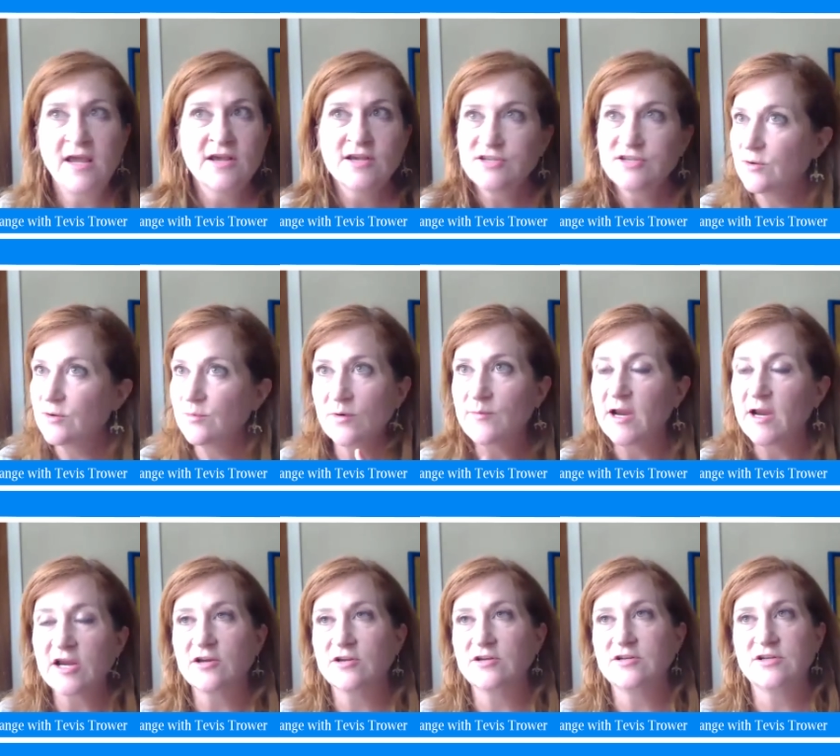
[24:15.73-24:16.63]

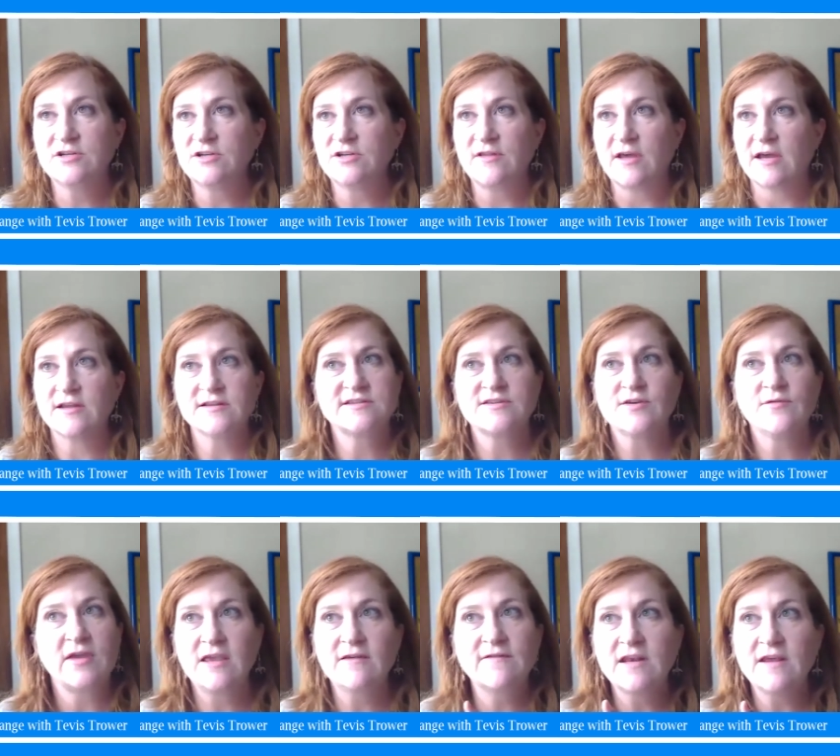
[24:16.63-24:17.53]
Superman couldn't do that. So
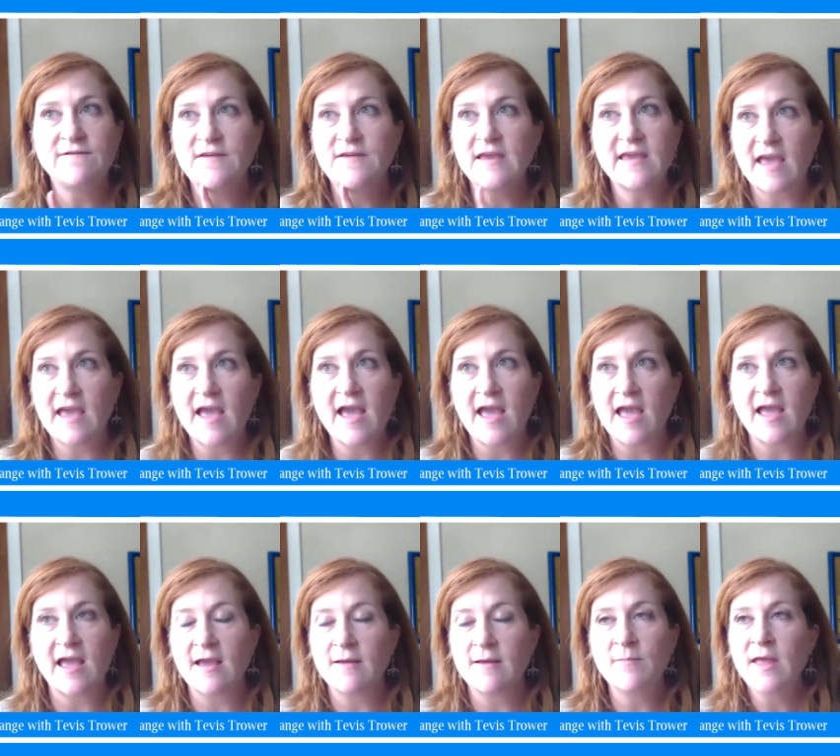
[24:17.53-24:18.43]
even if he
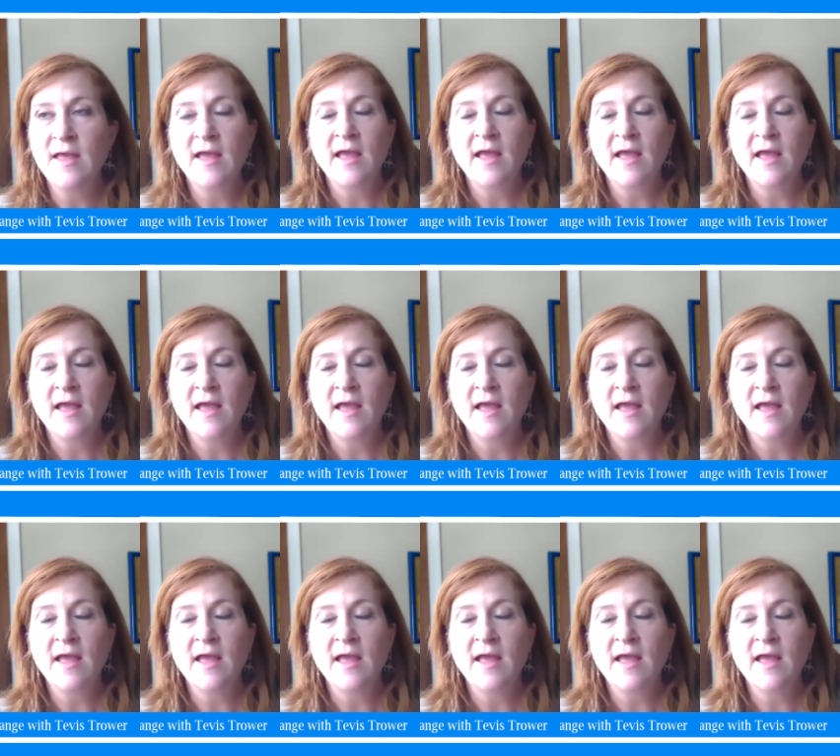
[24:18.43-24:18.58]
came,